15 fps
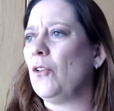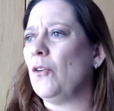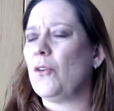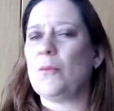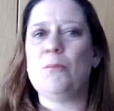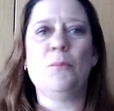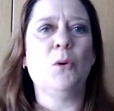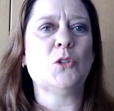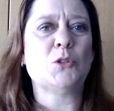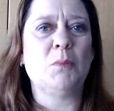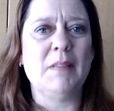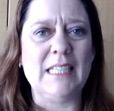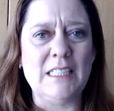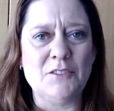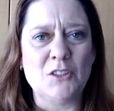or
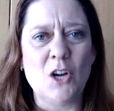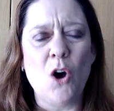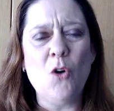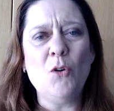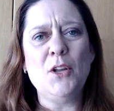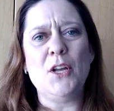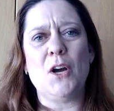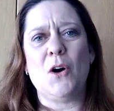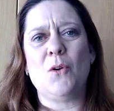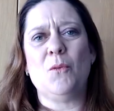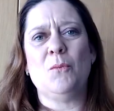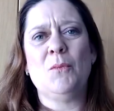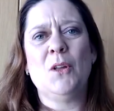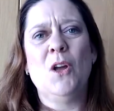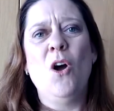possibly even Olio?